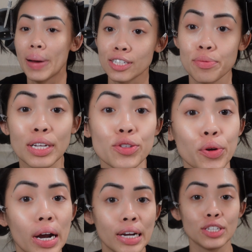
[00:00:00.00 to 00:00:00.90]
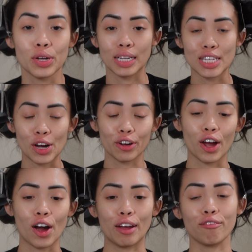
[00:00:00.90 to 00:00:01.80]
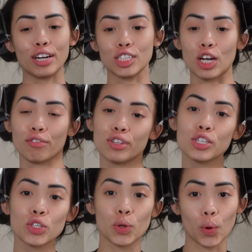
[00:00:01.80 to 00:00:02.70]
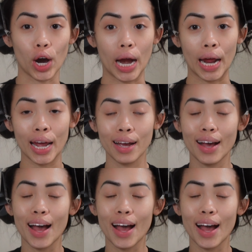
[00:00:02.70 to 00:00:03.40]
back to my story so I can tell y'all and finish off the story.